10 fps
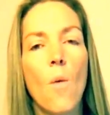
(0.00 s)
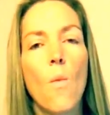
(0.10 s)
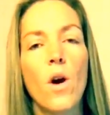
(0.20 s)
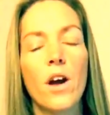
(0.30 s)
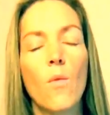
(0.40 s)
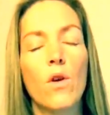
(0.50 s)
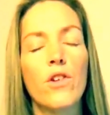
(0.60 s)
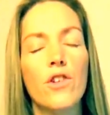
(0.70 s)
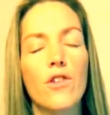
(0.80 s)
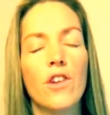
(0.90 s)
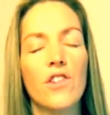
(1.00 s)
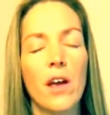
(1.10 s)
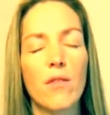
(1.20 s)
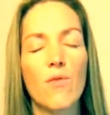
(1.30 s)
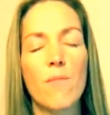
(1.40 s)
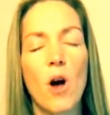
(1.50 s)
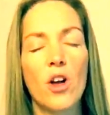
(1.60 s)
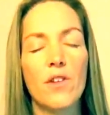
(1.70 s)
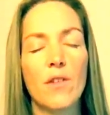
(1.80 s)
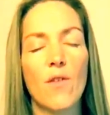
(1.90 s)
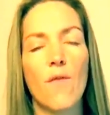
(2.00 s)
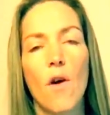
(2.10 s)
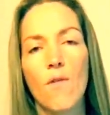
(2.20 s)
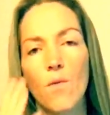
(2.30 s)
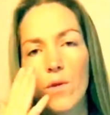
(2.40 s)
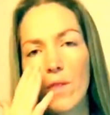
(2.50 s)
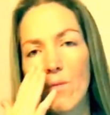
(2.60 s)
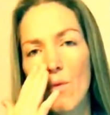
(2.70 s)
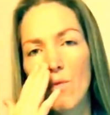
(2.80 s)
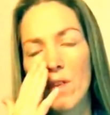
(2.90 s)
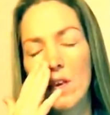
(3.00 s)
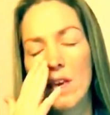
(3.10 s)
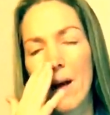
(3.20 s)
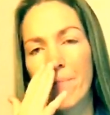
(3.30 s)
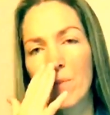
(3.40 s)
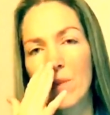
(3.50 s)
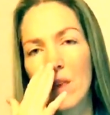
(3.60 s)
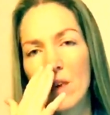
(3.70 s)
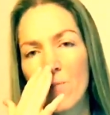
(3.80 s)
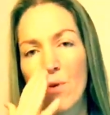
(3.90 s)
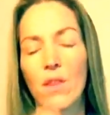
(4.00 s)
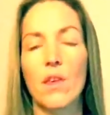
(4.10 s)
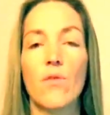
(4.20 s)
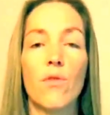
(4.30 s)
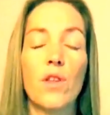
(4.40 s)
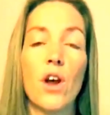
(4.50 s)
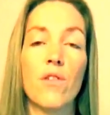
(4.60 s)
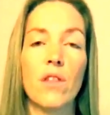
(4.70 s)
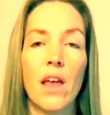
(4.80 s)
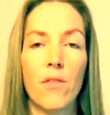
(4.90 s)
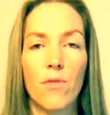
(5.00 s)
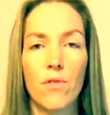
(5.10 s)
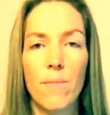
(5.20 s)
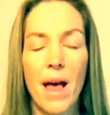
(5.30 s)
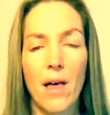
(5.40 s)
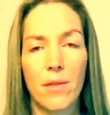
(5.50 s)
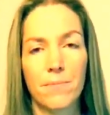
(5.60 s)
What I wanted you to just remind yourself of was the breathing through the nose and out through the mouth.